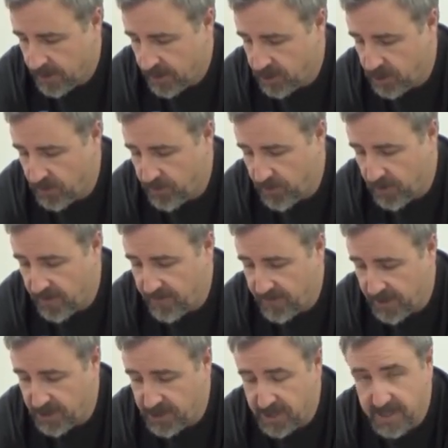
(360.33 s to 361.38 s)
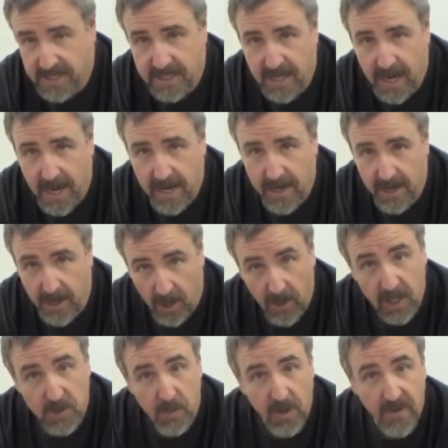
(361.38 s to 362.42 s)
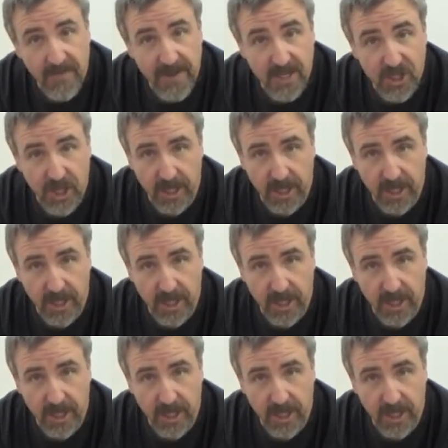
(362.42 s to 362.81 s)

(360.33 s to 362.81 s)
is you put a fish inside of here. Let's put a fish